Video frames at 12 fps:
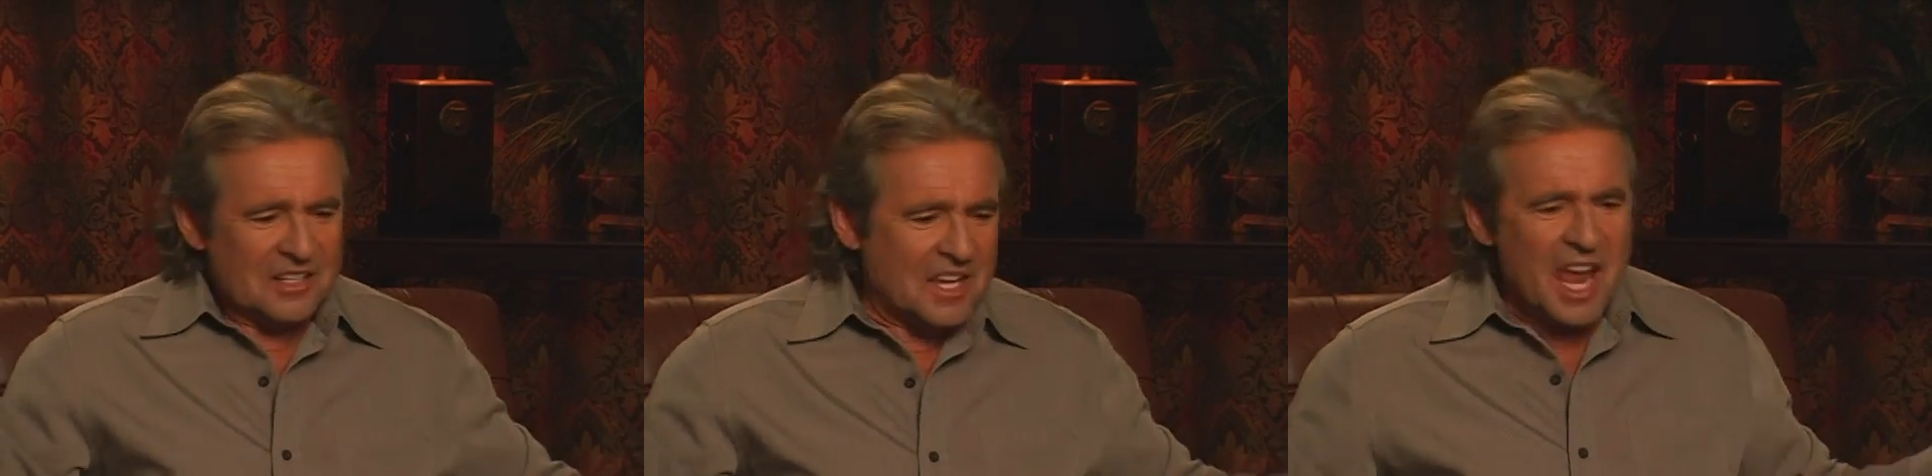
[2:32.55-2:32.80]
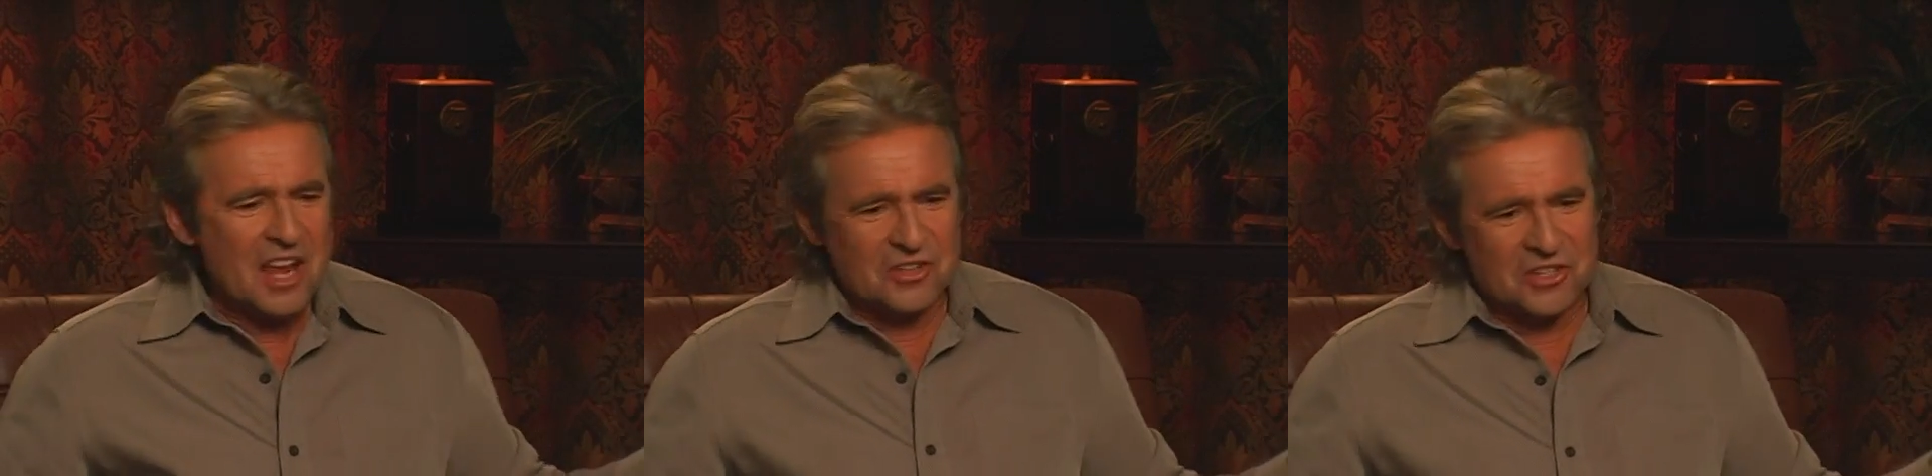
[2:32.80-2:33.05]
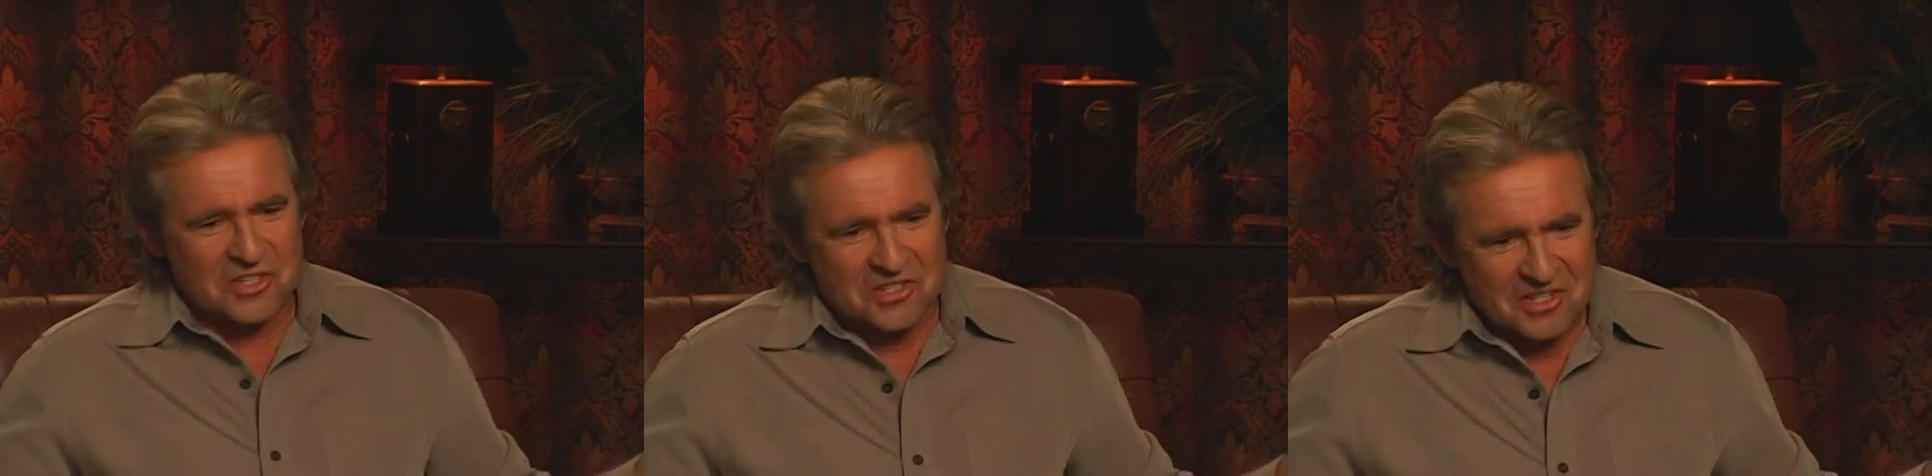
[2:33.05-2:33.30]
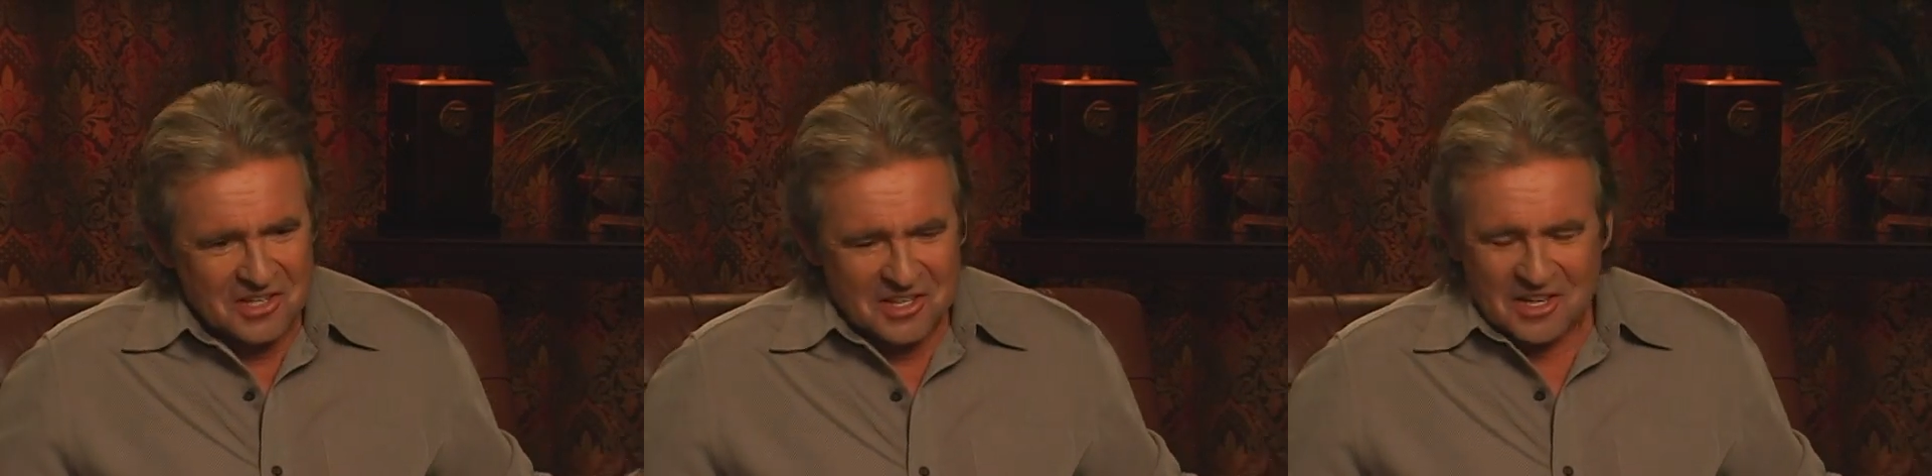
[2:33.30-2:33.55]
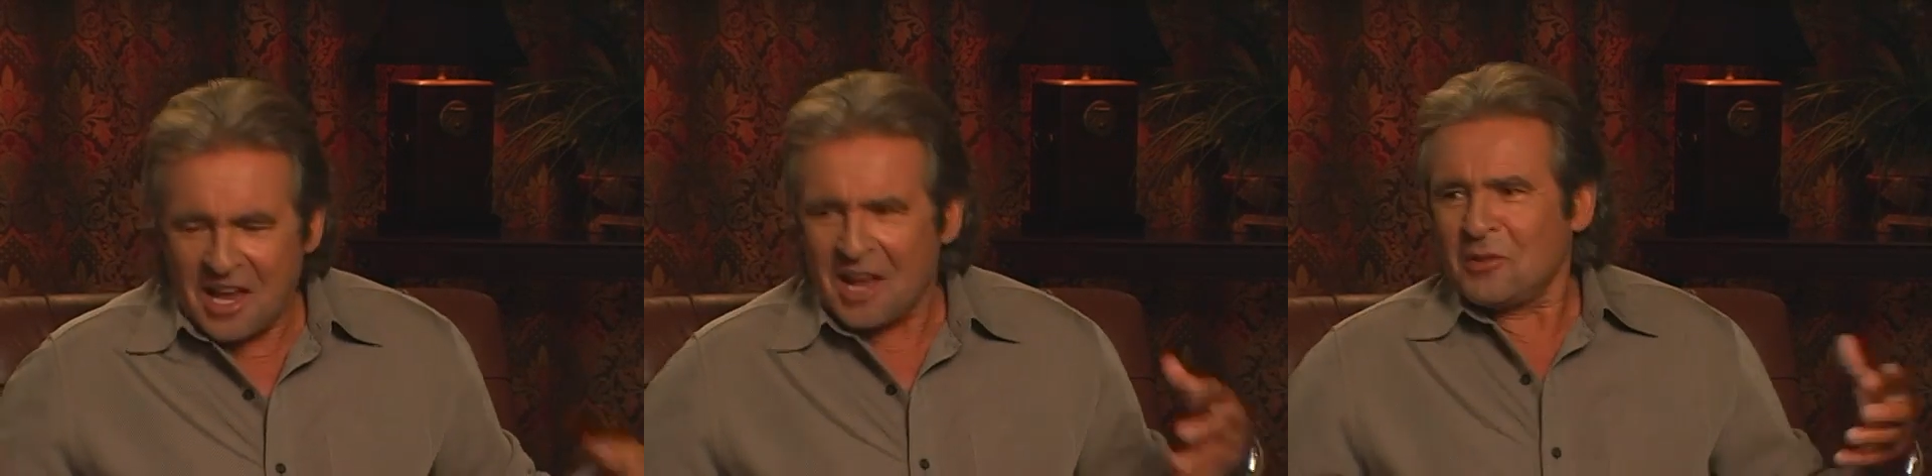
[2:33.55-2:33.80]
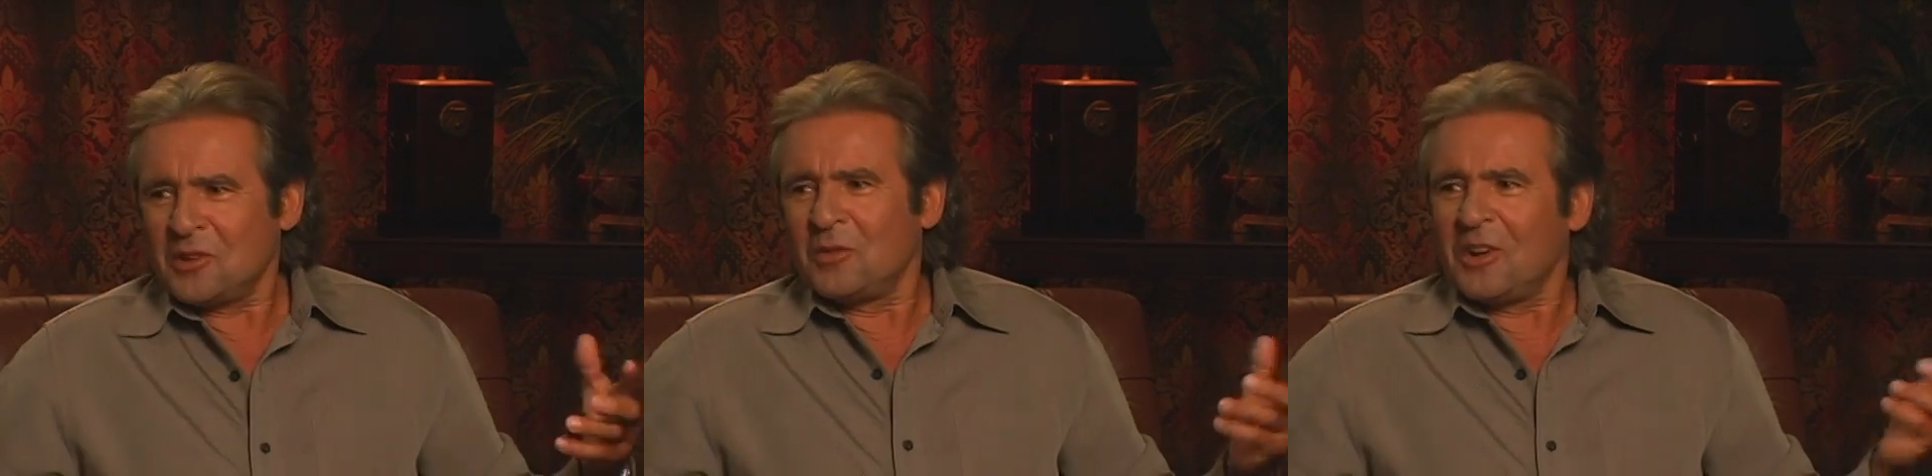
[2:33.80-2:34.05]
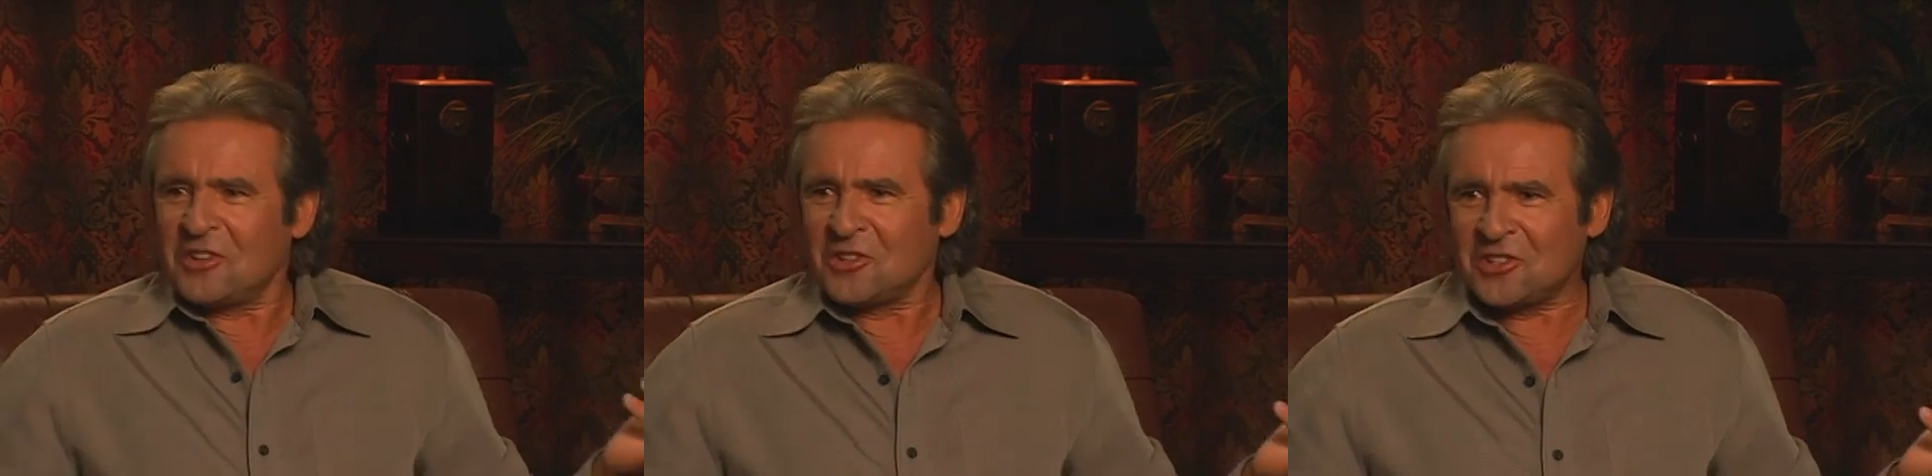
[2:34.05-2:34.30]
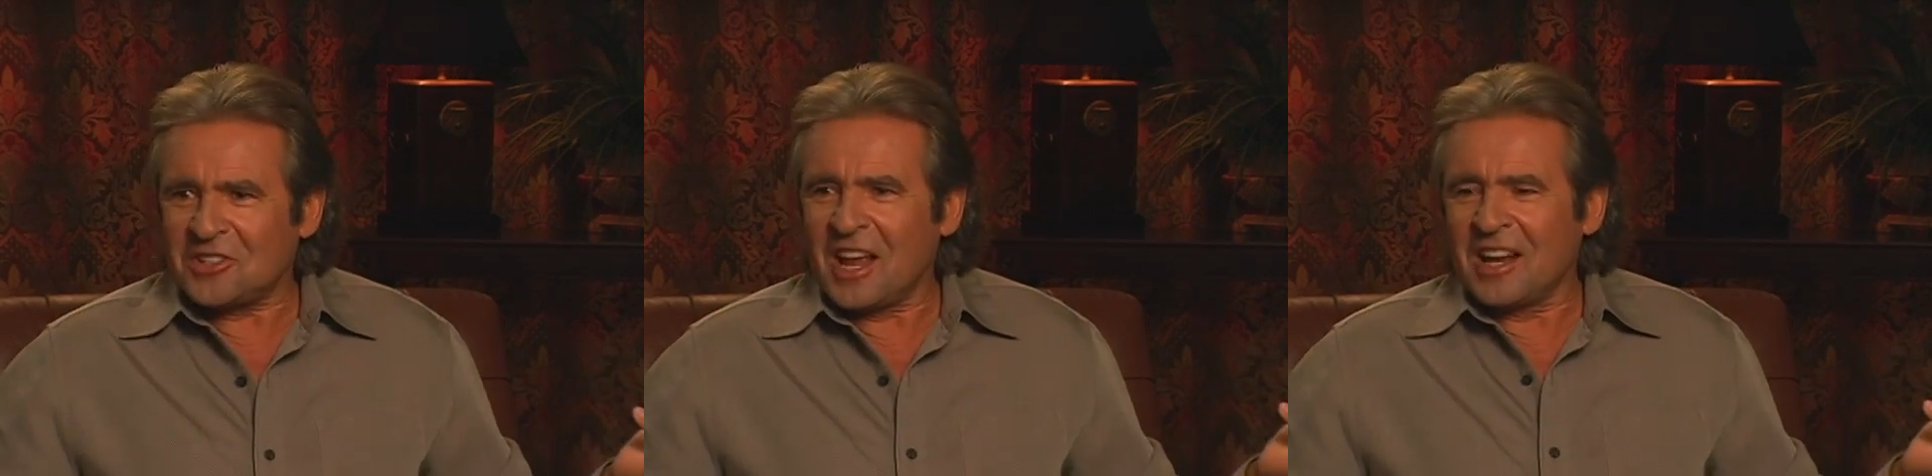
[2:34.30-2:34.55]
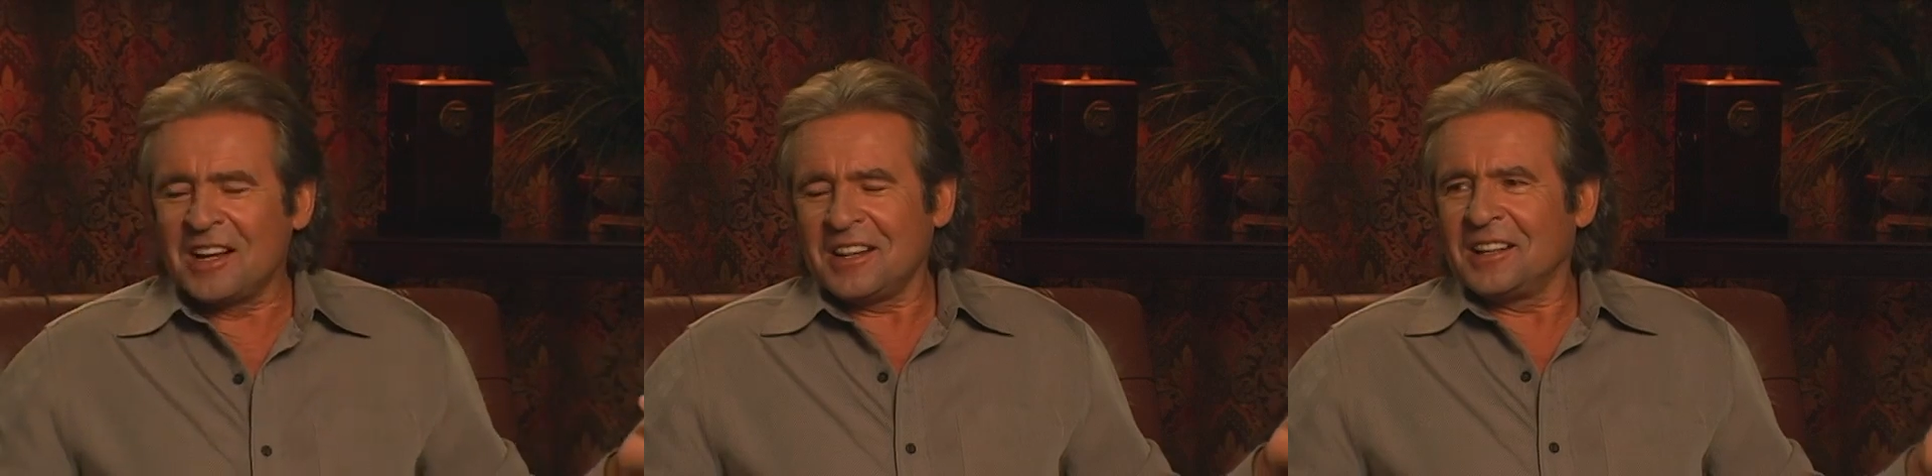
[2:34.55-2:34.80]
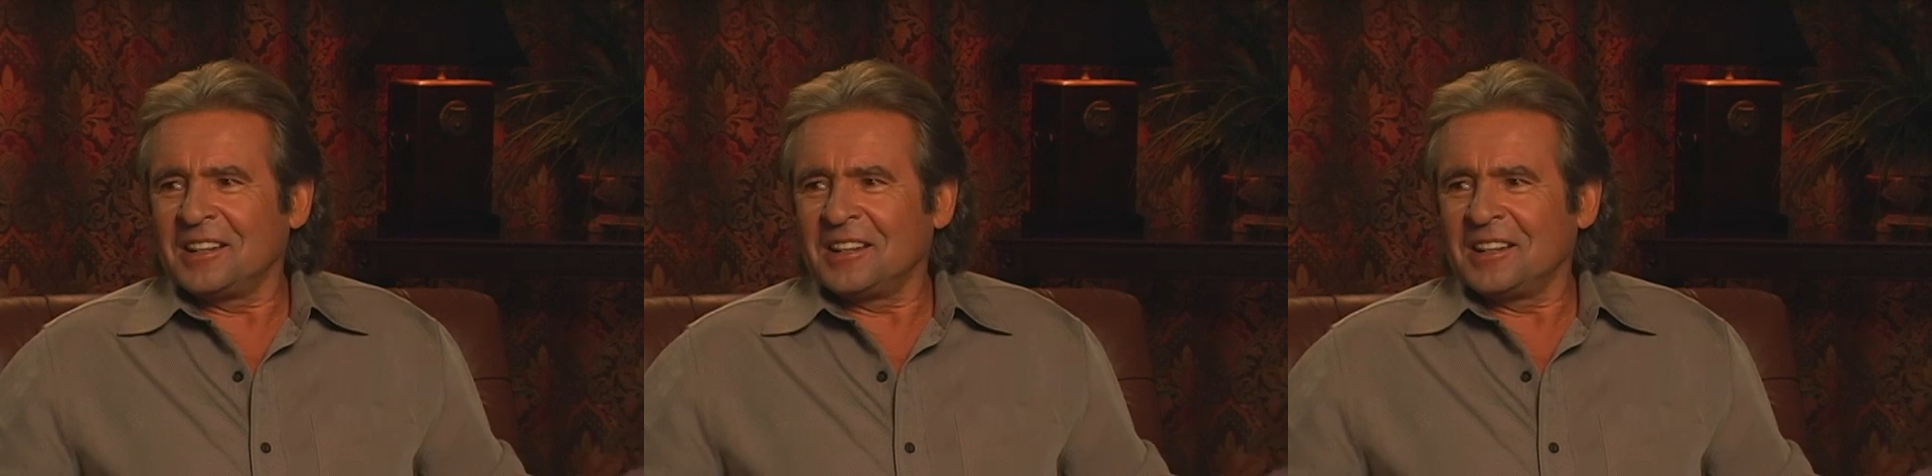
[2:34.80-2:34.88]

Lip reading: Kids, how do you understand?